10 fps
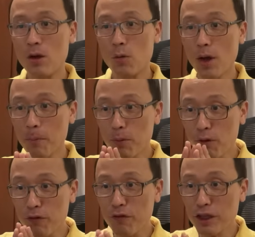
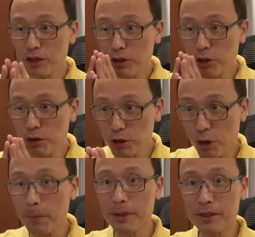
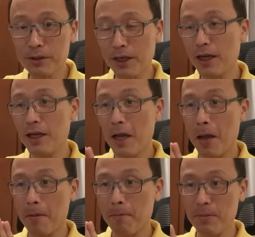Okay?
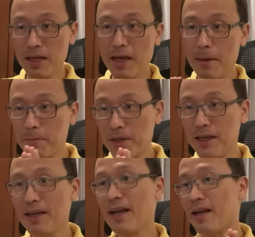Me and
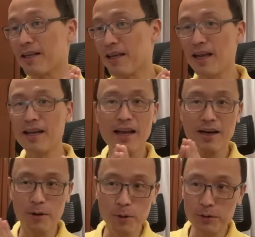B and Kate and
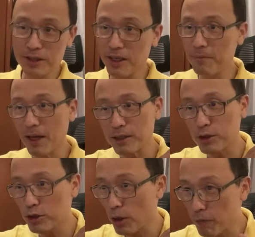our whole team has
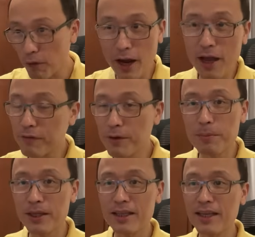shopped for
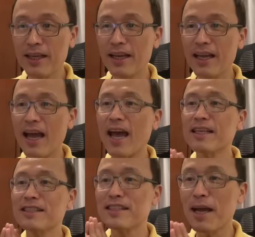everybody
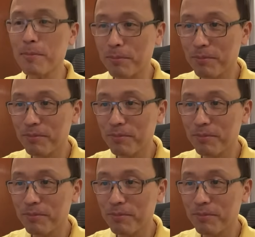except